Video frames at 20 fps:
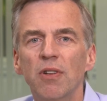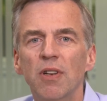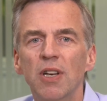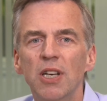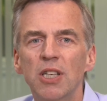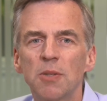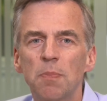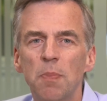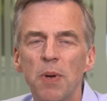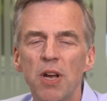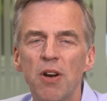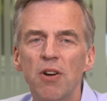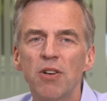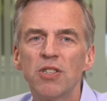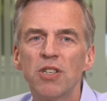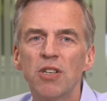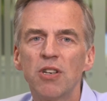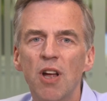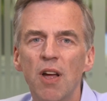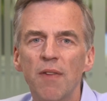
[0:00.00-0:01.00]

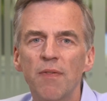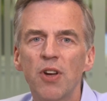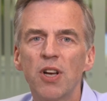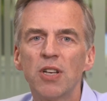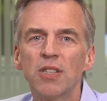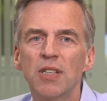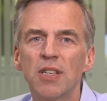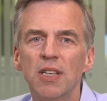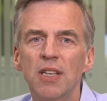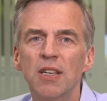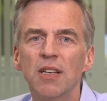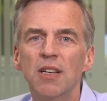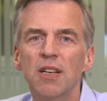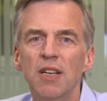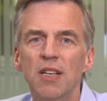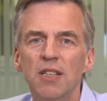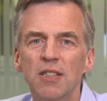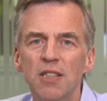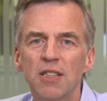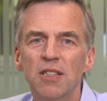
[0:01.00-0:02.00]
experience and diversity
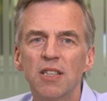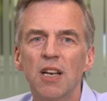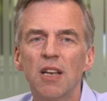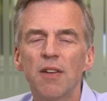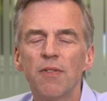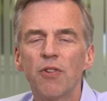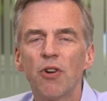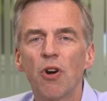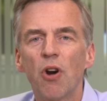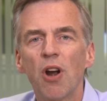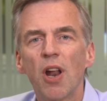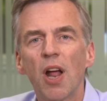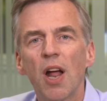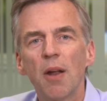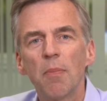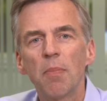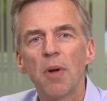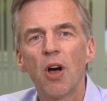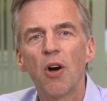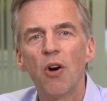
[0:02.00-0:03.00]
to deliver on
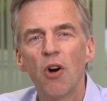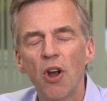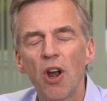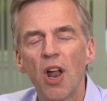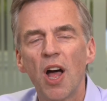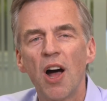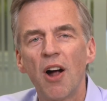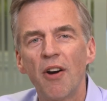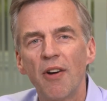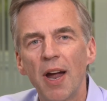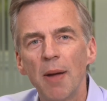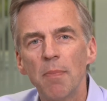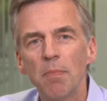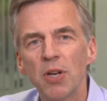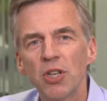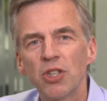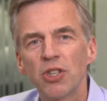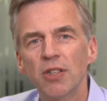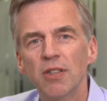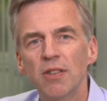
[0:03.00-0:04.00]
our, on our
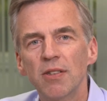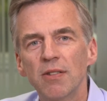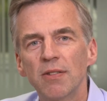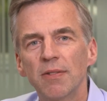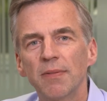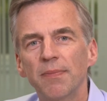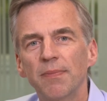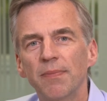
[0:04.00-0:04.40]
ambitions.